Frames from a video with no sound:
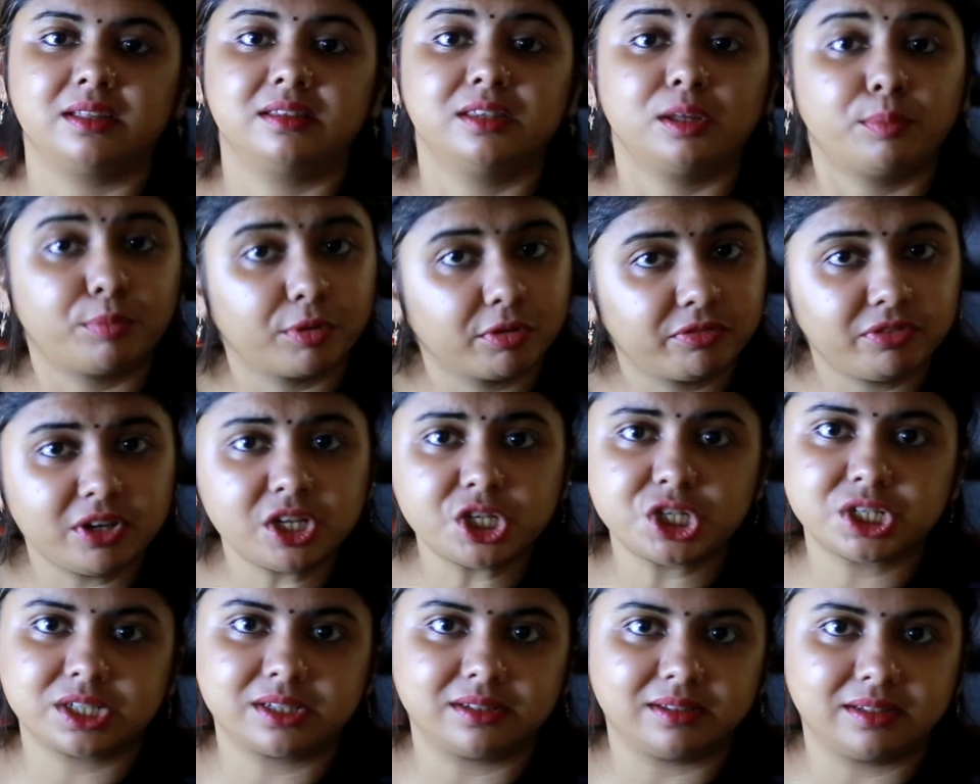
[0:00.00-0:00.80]
The
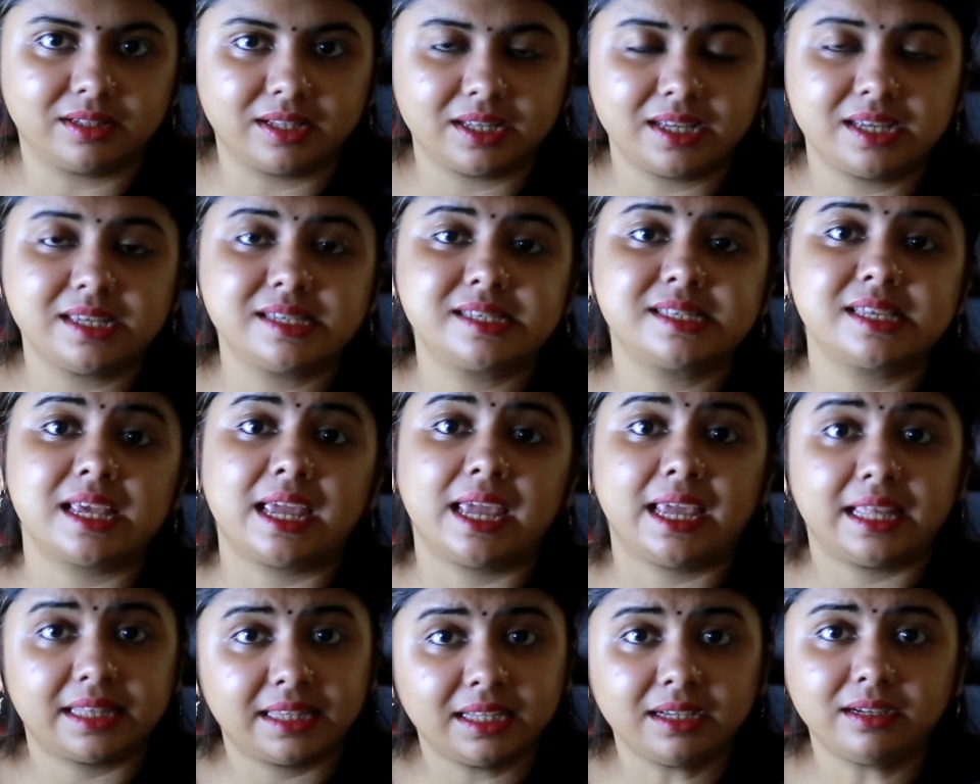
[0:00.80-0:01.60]
professional is
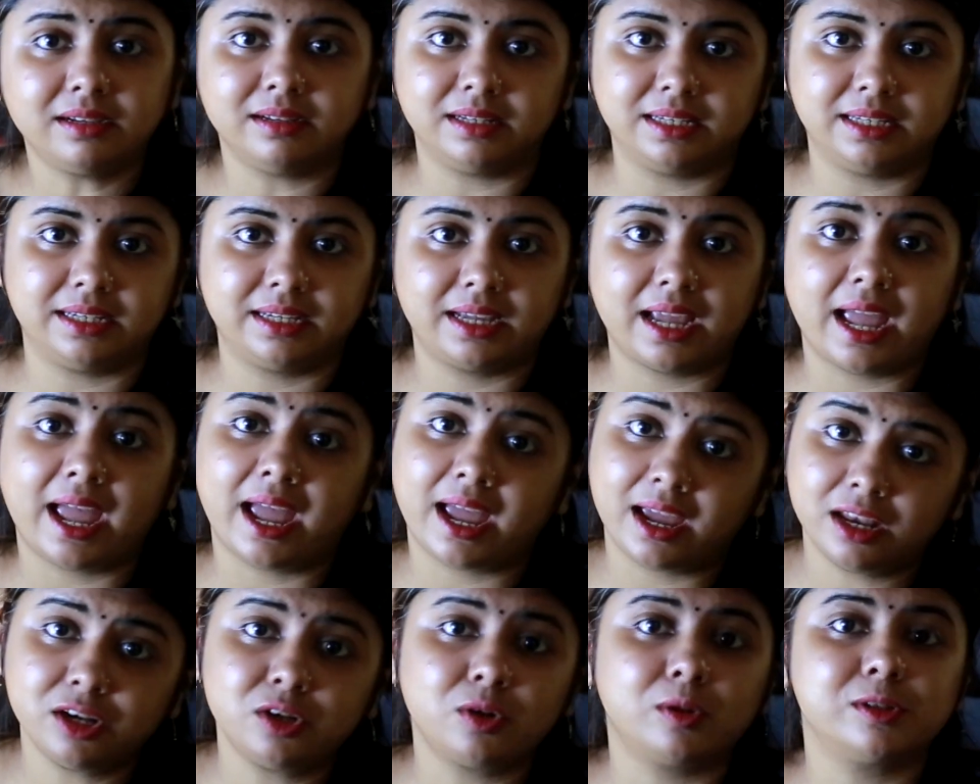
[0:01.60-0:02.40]
ethically
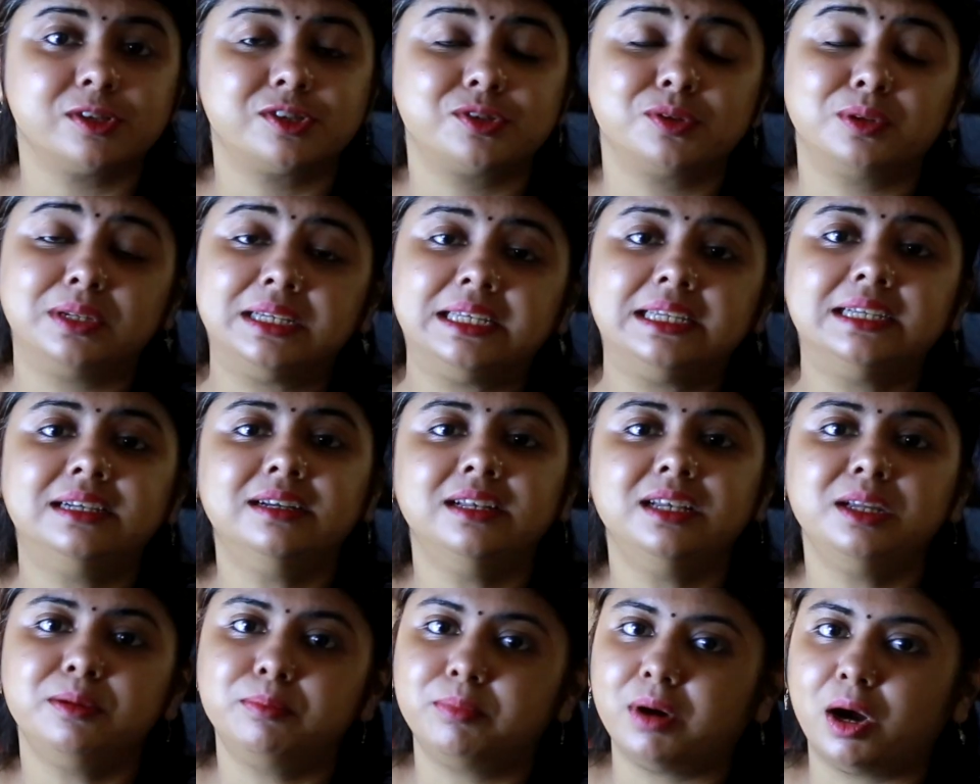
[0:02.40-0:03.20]
and also
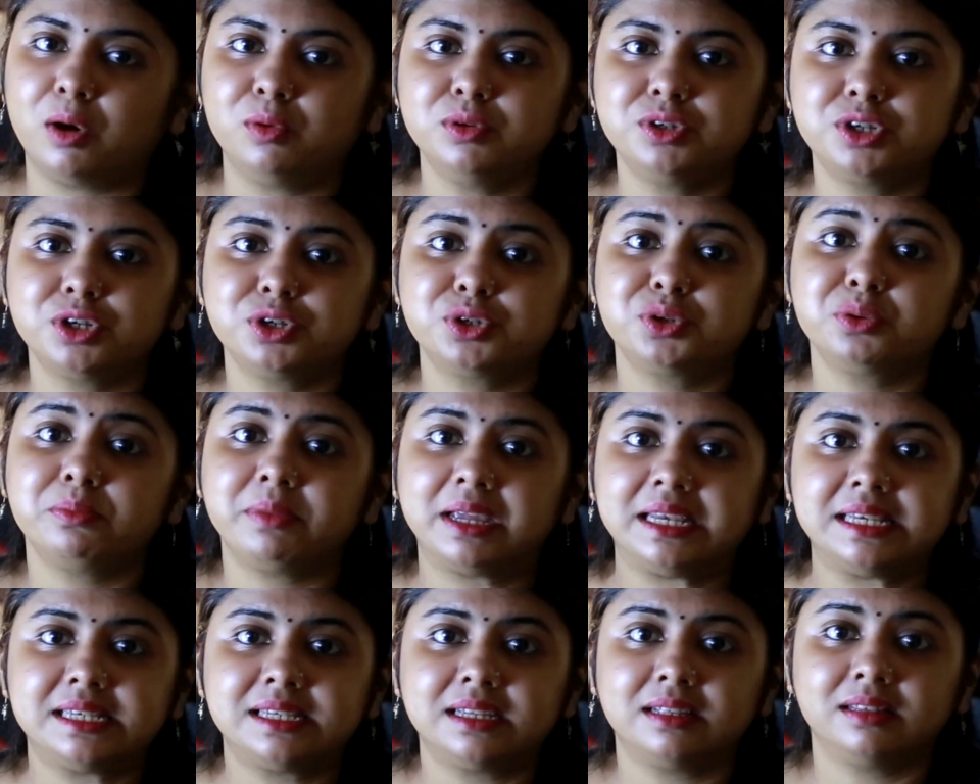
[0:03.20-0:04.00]
legally bound to
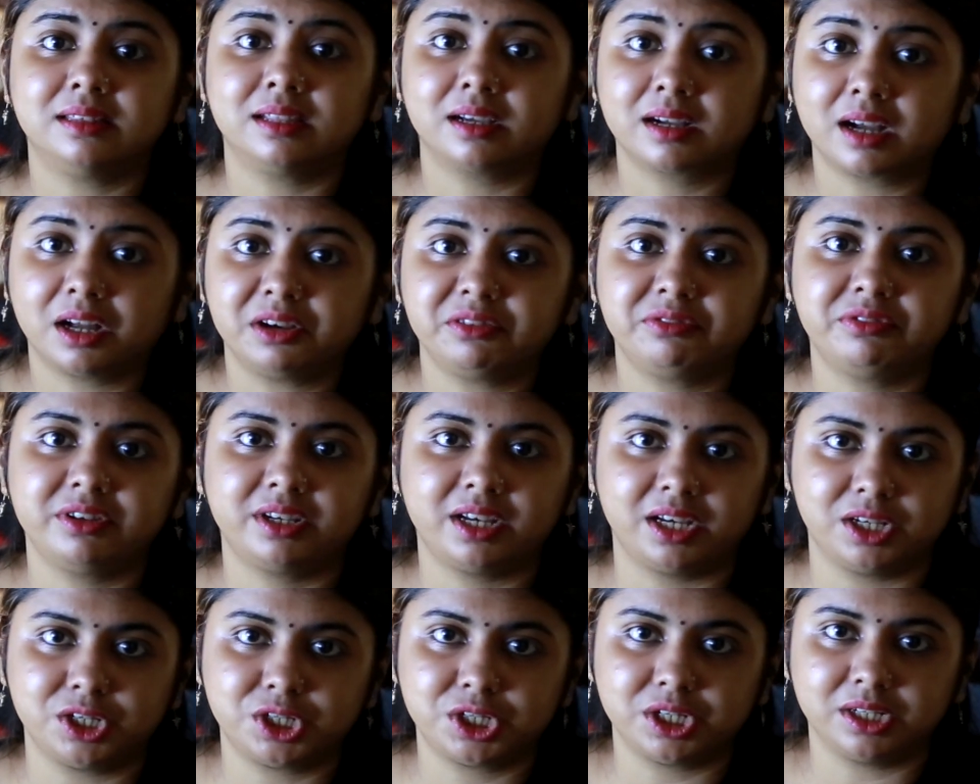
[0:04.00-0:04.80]
maintain the
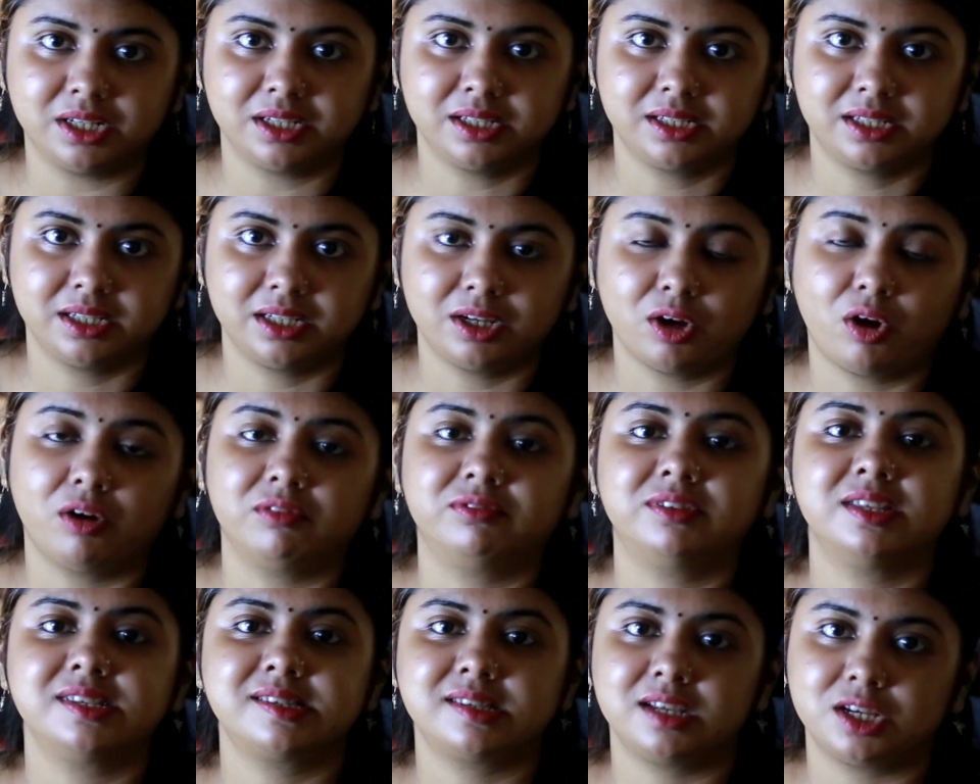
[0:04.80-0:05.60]
confidentiality
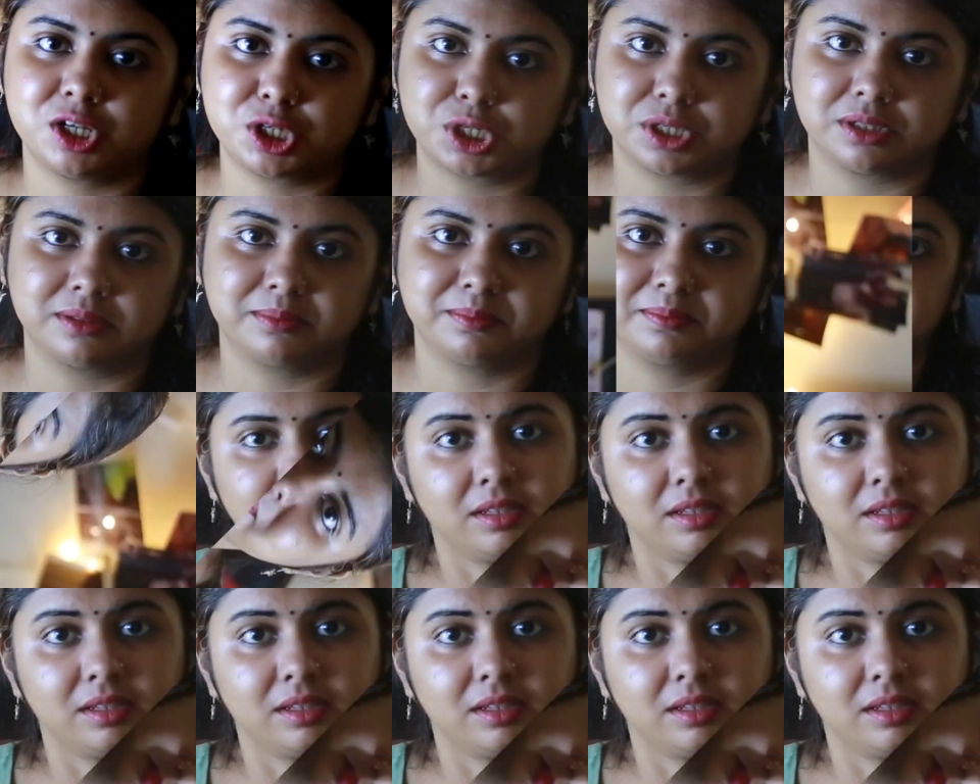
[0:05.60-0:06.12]
of the session.